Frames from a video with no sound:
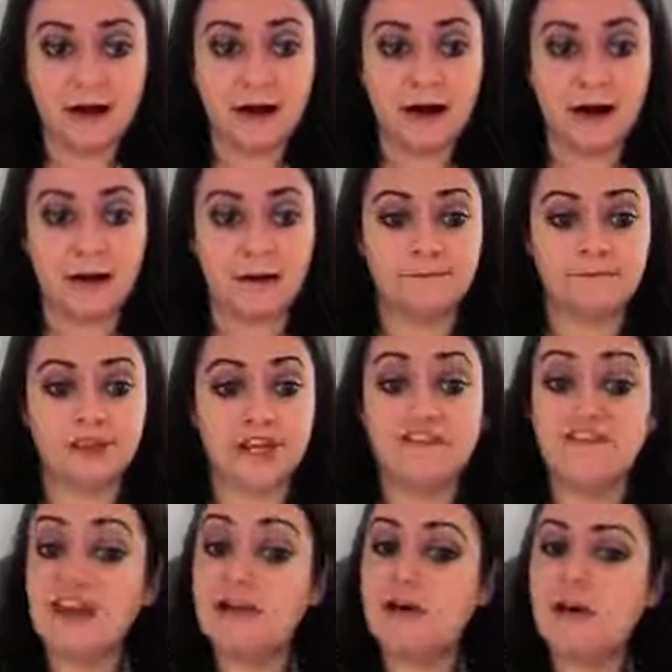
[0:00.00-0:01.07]
If
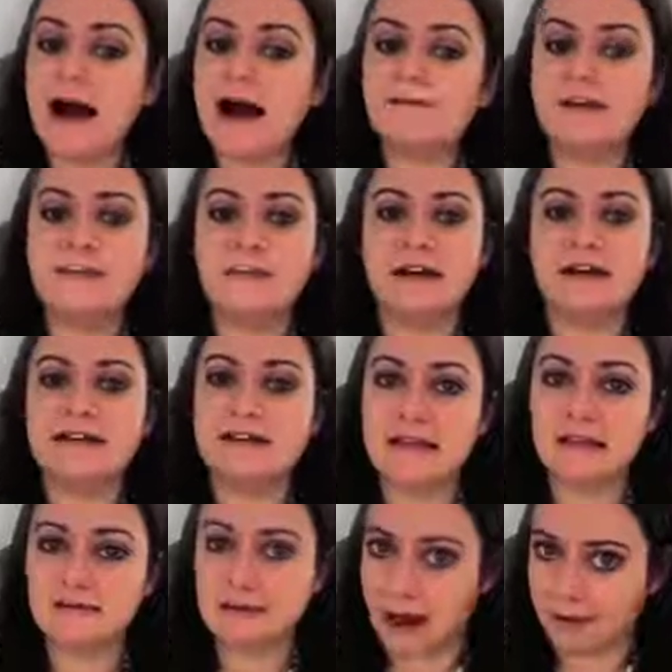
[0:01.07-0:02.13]
you don't have any money
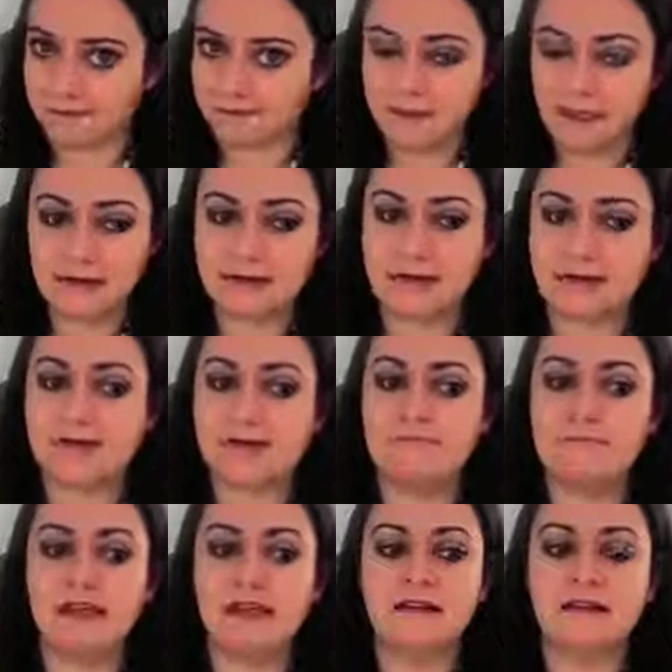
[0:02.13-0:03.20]
saved up, it doesn't
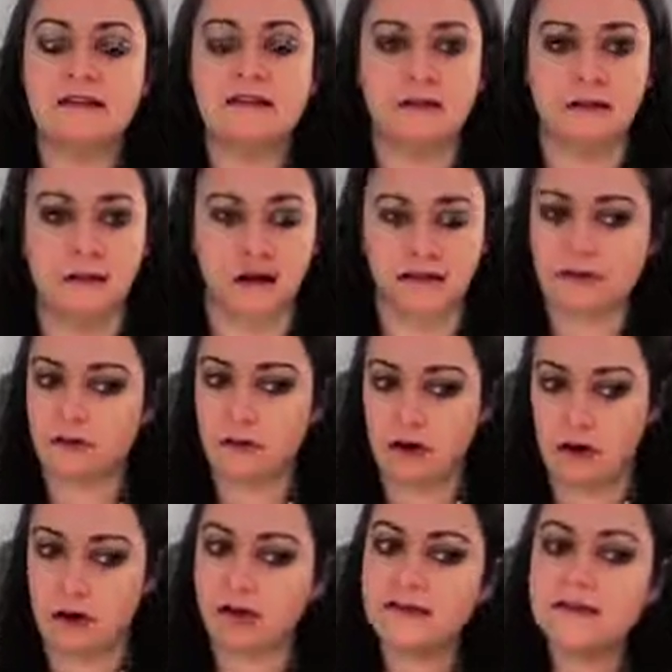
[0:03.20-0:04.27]
mean that it's a lost
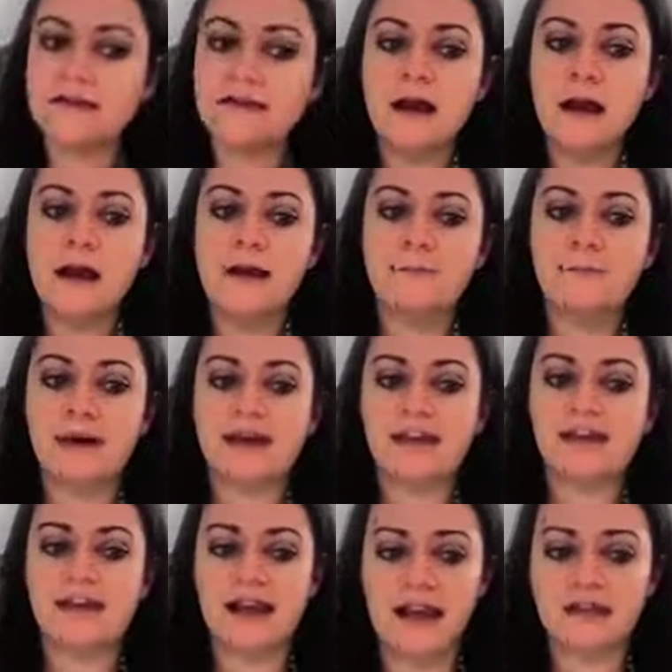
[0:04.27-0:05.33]
cause, but
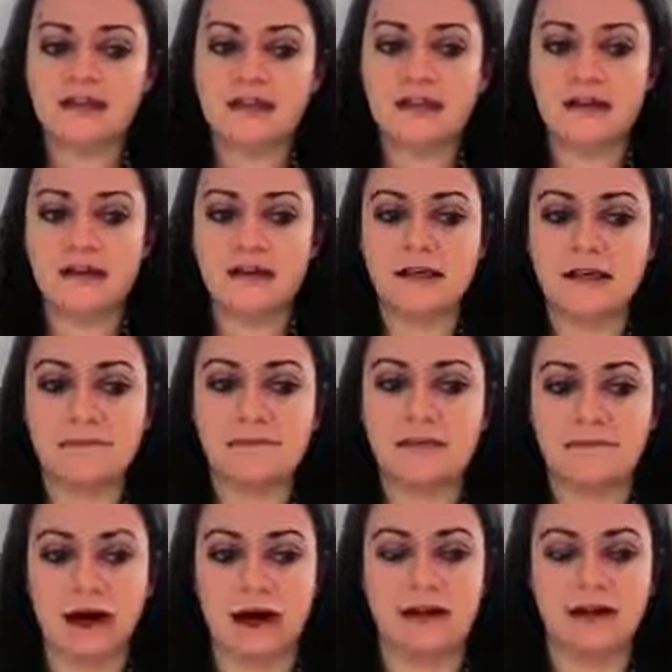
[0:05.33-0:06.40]
you'd have to keep in
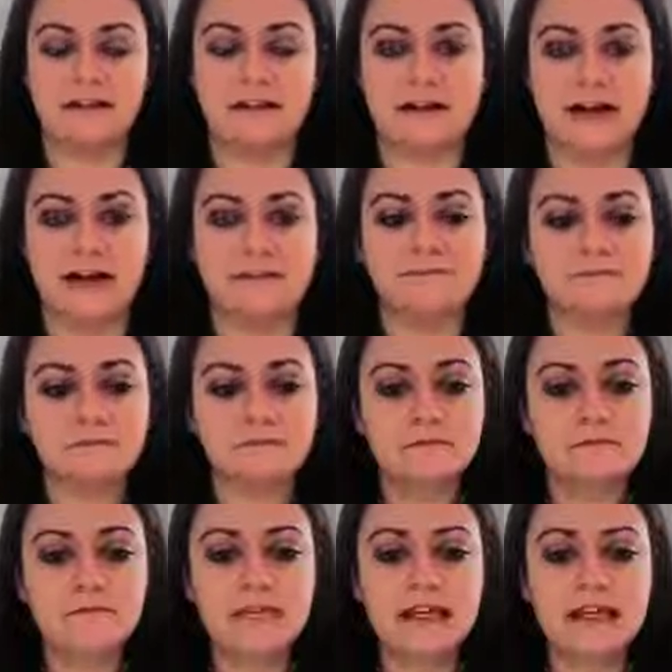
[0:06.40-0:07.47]
mind that
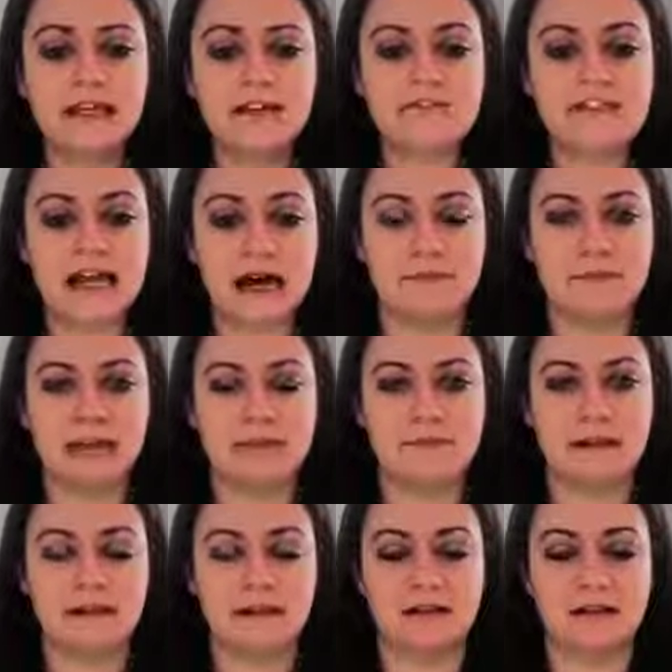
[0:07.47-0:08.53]
if down
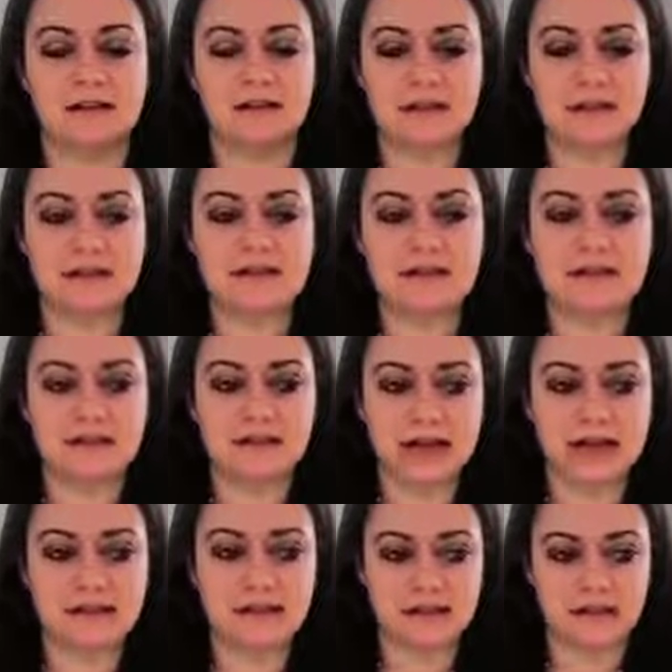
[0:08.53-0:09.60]
payment assistance is
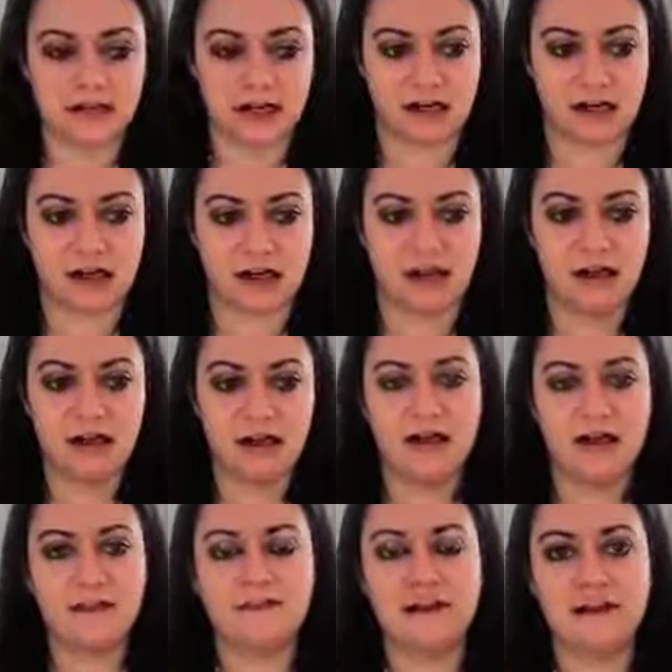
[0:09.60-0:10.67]
necessary,
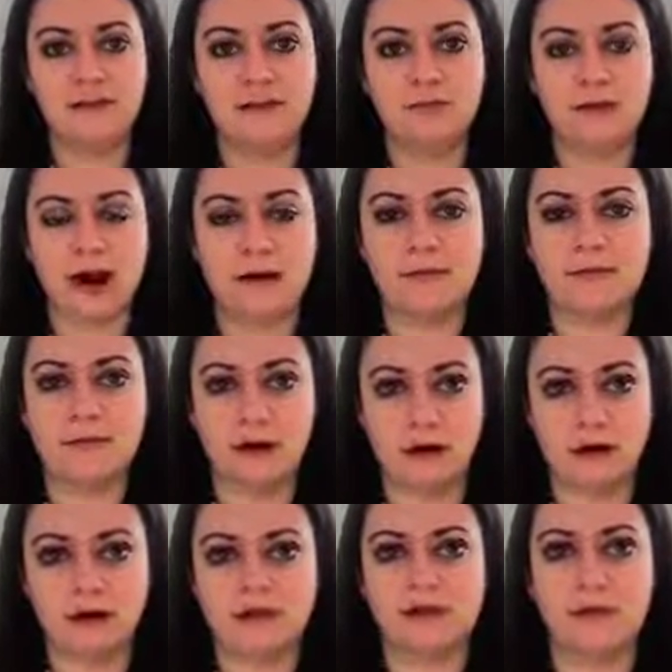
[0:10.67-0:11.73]
then you probably
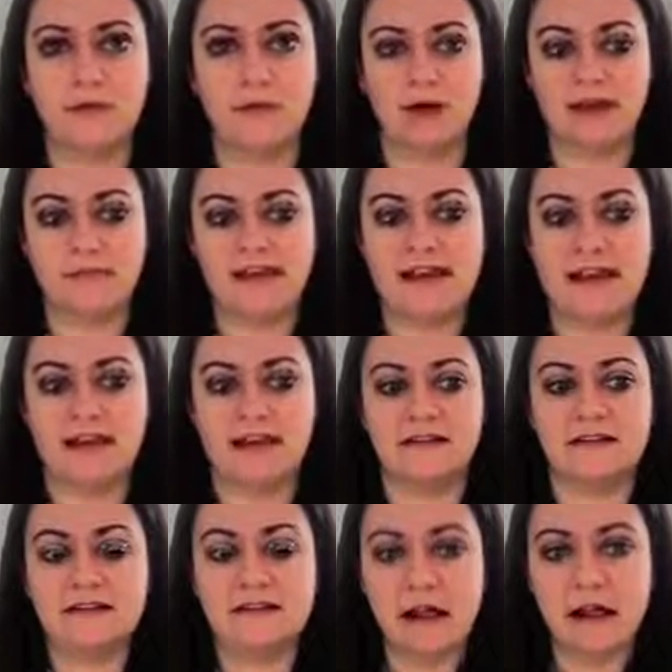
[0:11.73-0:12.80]
also want to be getting the
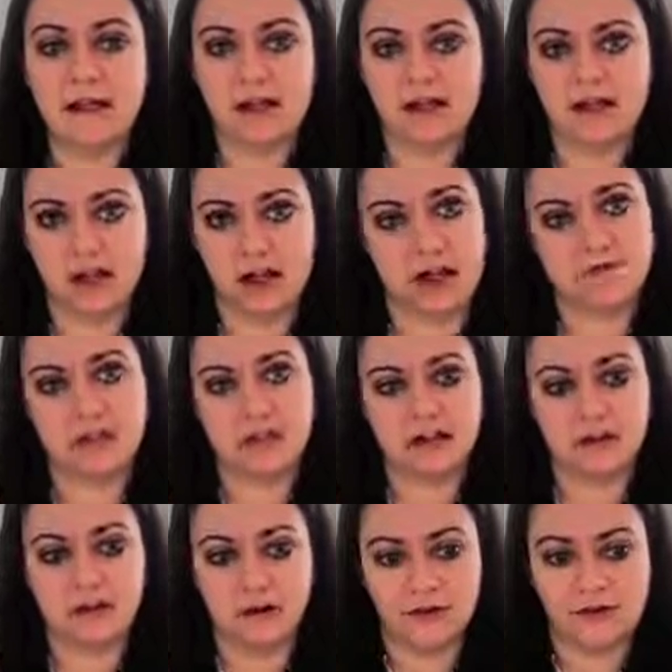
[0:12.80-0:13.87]
seller to cover your
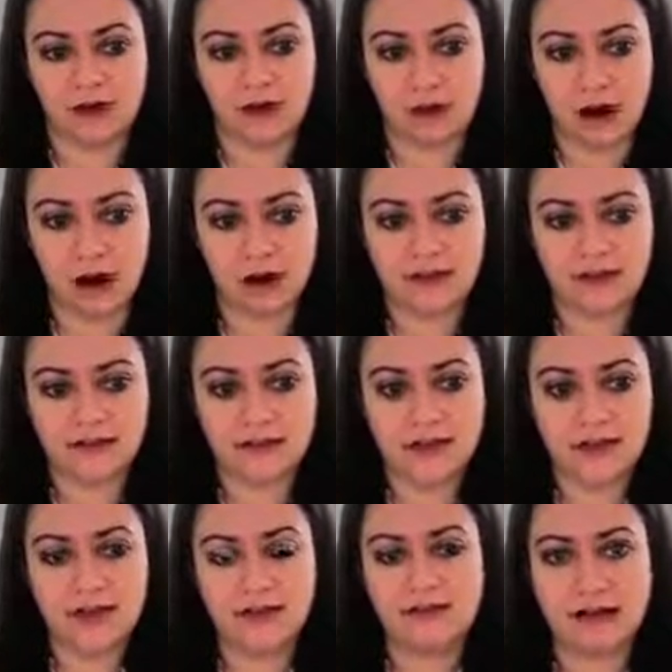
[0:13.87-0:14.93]
closing costs.
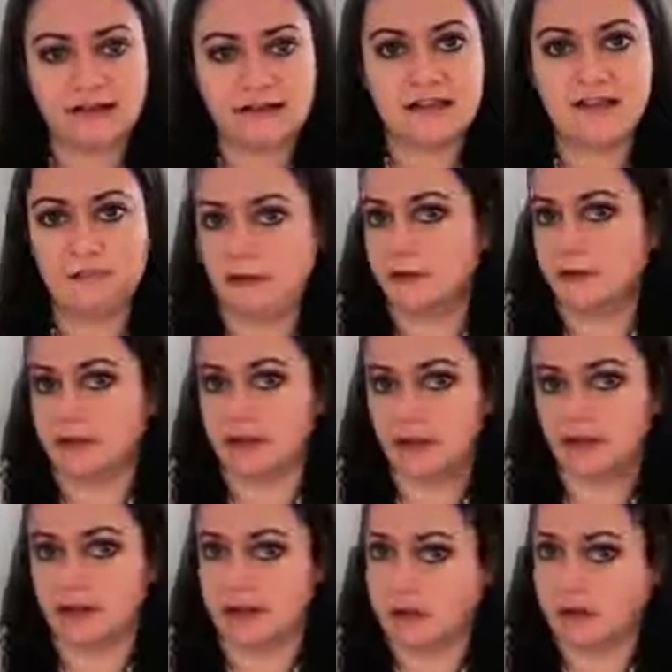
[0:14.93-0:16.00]
That's going to be really
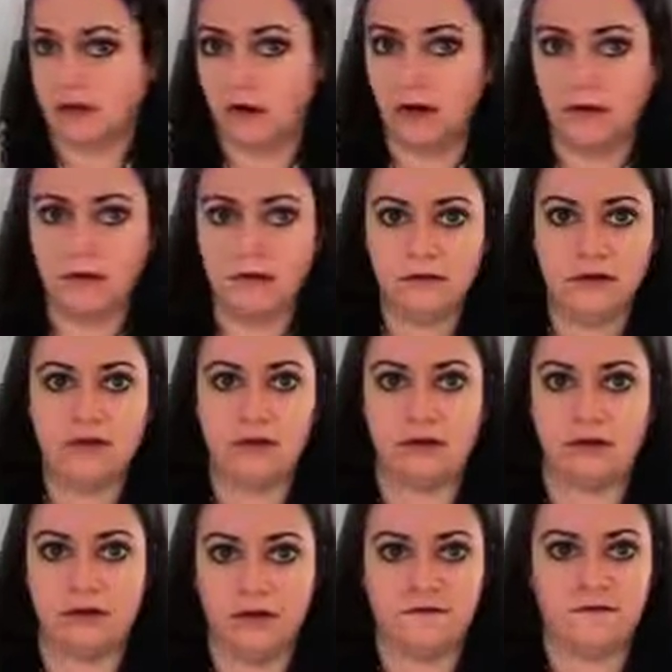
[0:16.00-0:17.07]
critical,
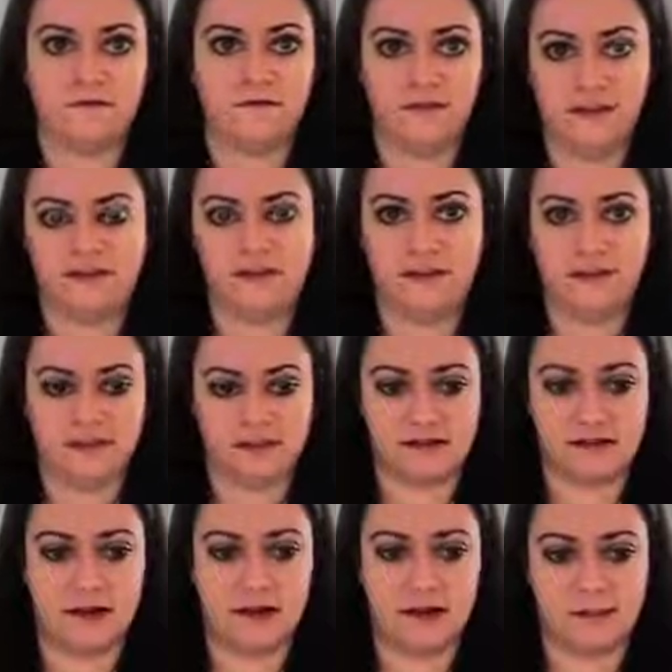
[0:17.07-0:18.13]
if this is
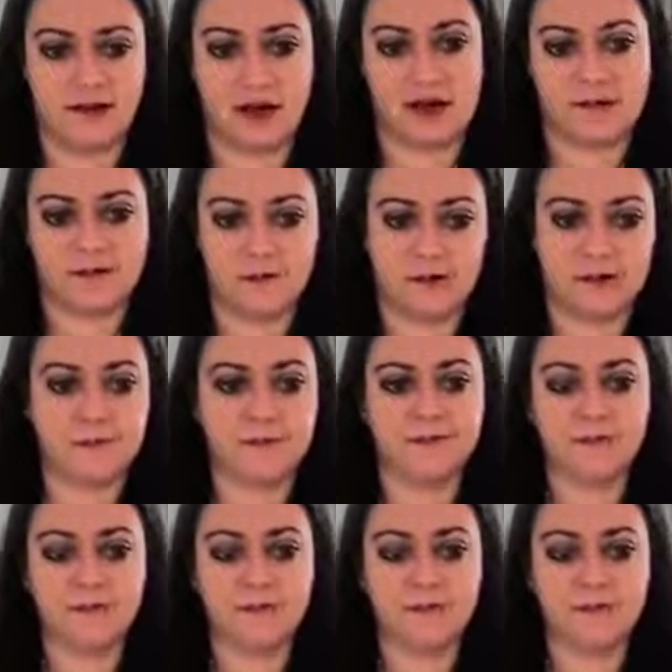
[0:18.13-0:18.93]
all going to be hard for you.